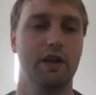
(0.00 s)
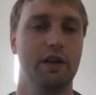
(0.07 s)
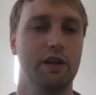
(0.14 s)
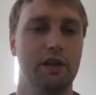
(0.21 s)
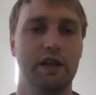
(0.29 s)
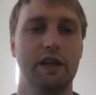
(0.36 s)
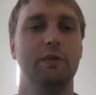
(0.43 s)

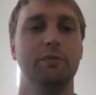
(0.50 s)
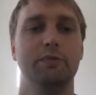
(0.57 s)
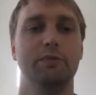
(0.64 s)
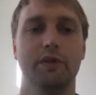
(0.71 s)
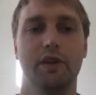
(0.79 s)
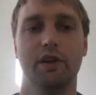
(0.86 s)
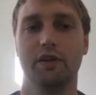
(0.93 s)
it'll help
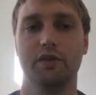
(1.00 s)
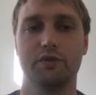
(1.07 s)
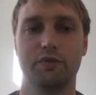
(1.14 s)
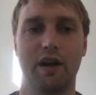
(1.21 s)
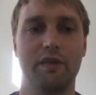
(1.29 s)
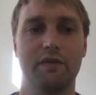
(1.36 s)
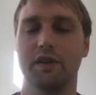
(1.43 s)

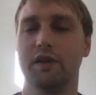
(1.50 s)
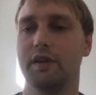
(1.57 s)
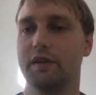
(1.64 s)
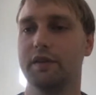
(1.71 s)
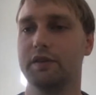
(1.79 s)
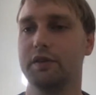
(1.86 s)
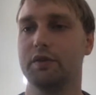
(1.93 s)
drive
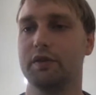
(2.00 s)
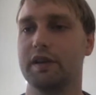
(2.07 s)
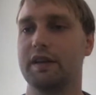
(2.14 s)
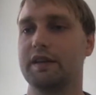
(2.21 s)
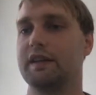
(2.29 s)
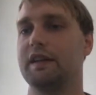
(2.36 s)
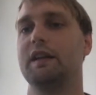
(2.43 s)

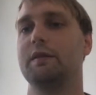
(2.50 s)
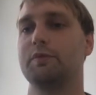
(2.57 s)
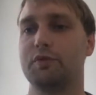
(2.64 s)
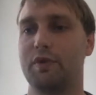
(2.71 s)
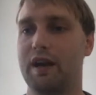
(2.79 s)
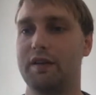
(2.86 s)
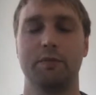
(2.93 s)
it can help
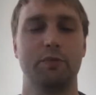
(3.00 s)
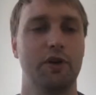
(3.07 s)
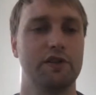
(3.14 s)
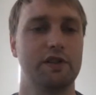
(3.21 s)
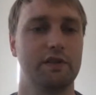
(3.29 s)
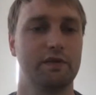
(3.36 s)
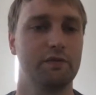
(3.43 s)
drive a
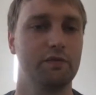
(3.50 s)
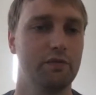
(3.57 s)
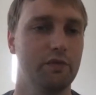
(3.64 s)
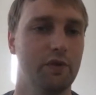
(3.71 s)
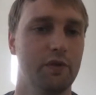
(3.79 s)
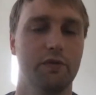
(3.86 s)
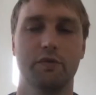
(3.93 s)
project
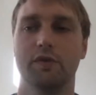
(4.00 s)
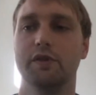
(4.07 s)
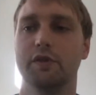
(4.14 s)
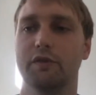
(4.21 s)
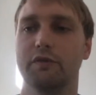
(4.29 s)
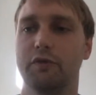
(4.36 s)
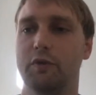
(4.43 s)

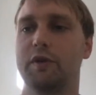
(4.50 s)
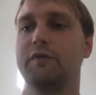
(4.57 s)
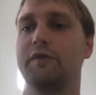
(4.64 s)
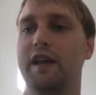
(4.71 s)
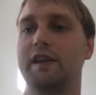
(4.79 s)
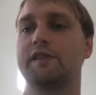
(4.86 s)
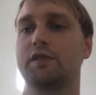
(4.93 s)
forward
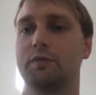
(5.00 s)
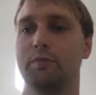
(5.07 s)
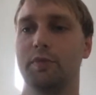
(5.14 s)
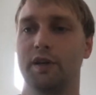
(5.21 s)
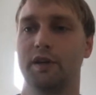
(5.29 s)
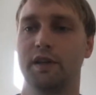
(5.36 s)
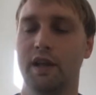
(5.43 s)
faster.
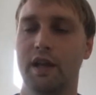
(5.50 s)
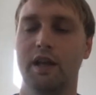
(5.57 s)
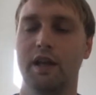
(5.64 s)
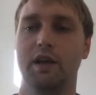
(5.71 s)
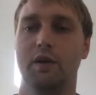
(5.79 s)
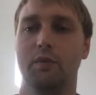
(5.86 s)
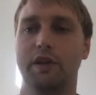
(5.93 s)
But
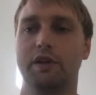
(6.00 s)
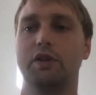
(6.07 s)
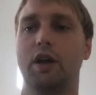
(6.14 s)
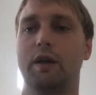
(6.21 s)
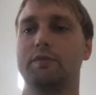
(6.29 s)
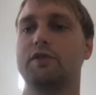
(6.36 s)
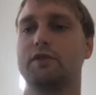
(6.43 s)
when it
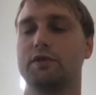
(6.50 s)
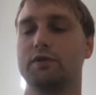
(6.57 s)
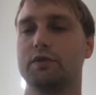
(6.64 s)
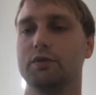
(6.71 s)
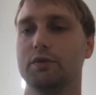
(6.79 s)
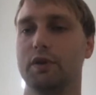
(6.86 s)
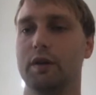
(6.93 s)
comes
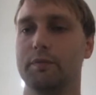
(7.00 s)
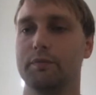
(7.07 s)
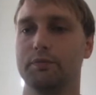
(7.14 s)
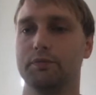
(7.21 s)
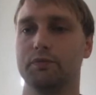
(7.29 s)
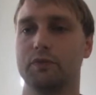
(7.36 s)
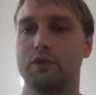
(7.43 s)
to
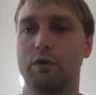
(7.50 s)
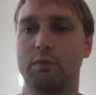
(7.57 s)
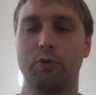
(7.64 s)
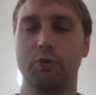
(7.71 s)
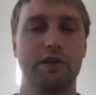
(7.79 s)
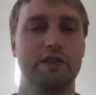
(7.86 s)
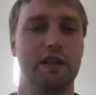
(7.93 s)
a
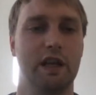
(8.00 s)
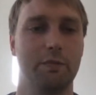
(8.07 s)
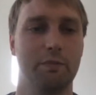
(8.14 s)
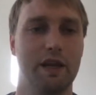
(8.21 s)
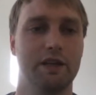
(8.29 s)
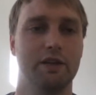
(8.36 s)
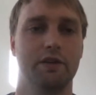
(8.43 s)
project like
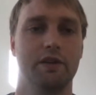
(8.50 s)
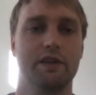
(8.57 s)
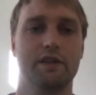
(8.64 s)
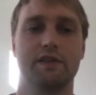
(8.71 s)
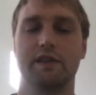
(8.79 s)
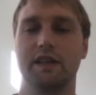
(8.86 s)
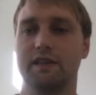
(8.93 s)
Maker,
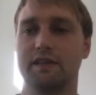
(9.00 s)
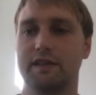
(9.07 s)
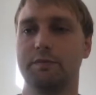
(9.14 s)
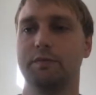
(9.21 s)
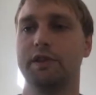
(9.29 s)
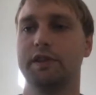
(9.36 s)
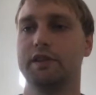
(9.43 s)
it's
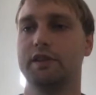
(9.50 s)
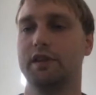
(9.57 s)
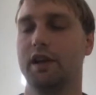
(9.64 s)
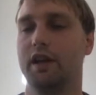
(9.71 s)
simply